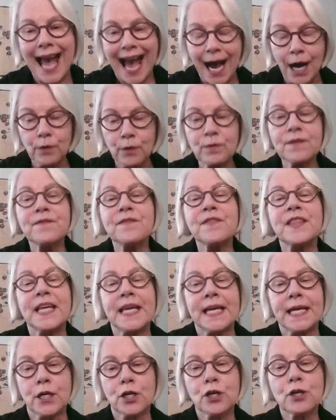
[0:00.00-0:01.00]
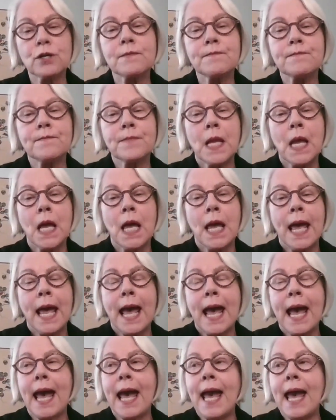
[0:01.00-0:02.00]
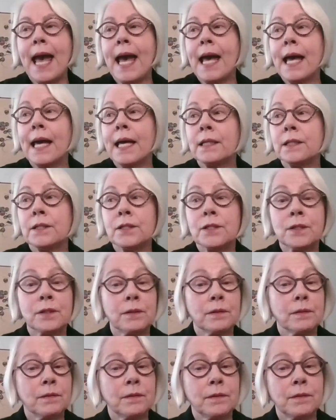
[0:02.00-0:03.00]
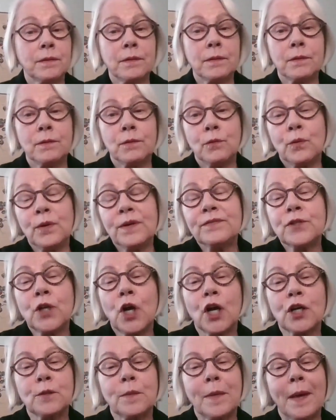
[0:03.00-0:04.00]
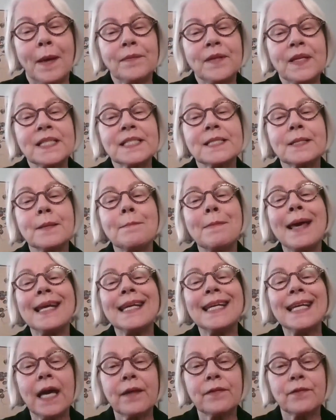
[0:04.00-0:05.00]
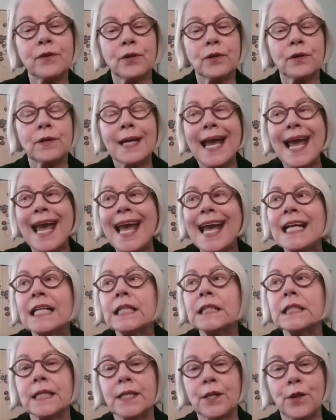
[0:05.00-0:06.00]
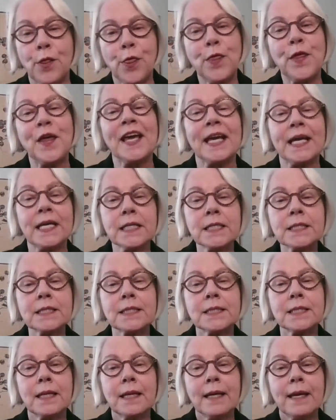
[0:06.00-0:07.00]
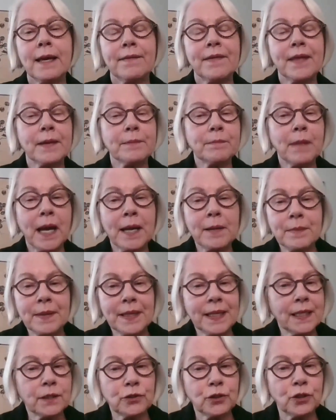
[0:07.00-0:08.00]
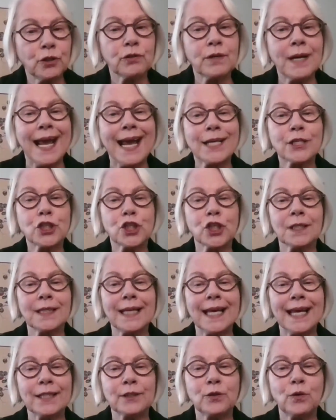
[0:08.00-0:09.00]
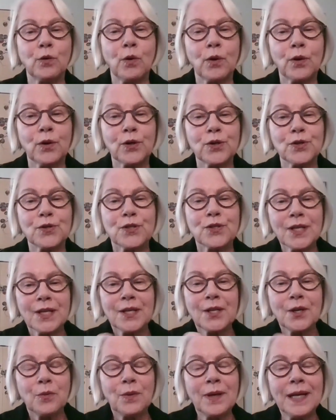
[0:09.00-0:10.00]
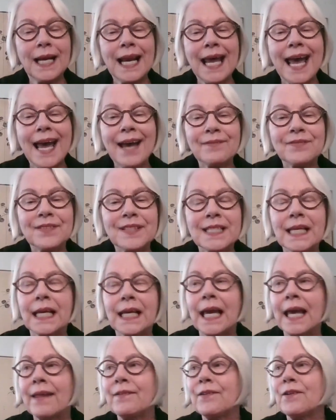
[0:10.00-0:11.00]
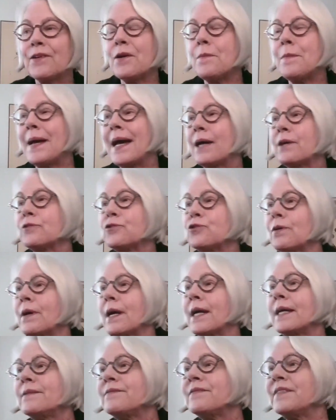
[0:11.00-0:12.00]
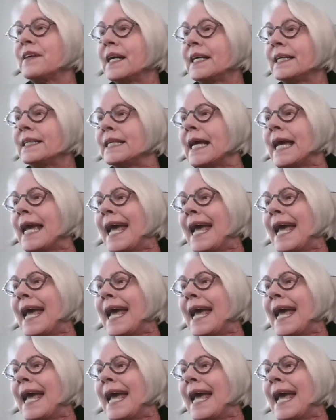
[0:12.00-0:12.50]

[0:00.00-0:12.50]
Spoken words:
out of there. And we've talked about this, the many other Helen things that might be in your national headquarters. We laughed together about trying to find